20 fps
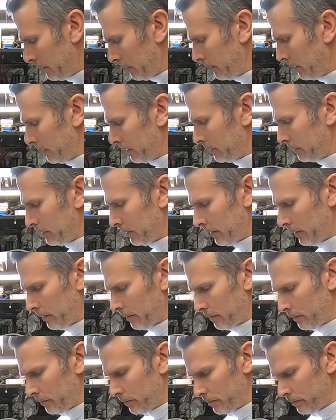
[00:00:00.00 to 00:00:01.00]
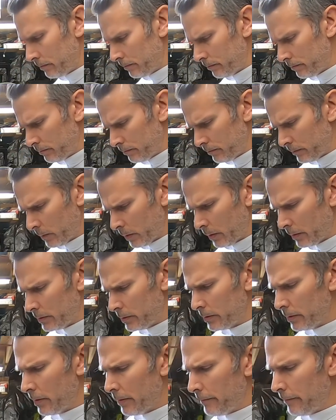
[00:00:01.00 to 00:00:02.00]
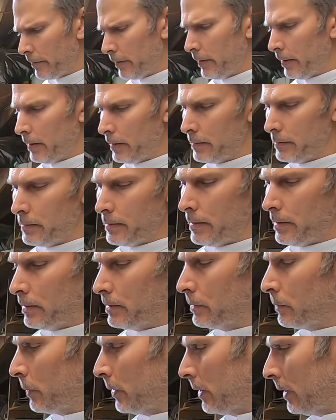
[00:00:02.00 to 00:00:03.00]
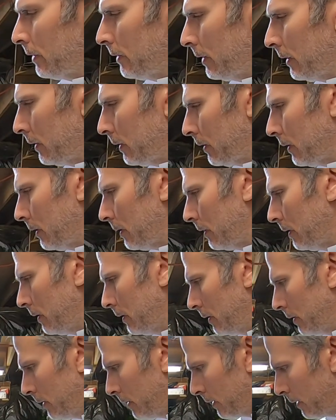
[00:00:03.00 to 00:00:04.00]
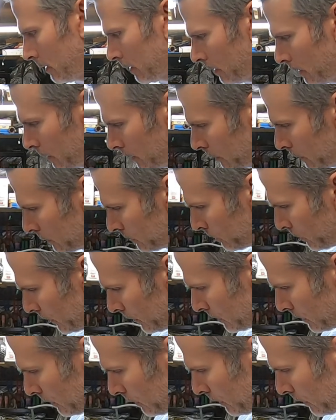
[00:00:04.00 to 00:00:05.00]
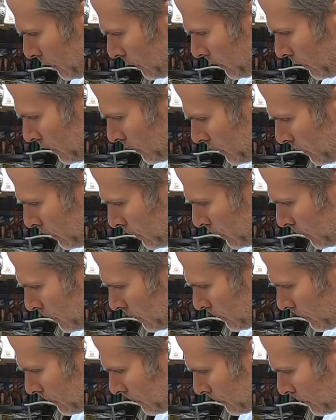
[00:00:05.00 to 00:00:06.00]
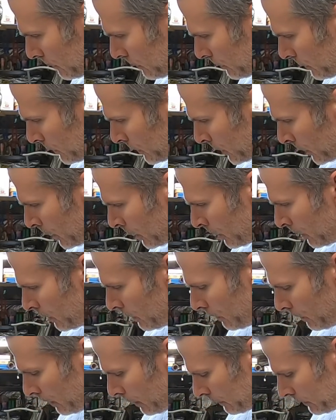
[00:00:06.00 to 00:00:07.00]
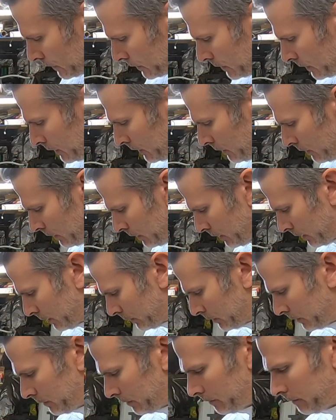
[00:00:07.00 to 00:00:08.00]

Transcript: as sharp feeling as these, but I think this blade's a little thicker. We'll have to see how it cuts.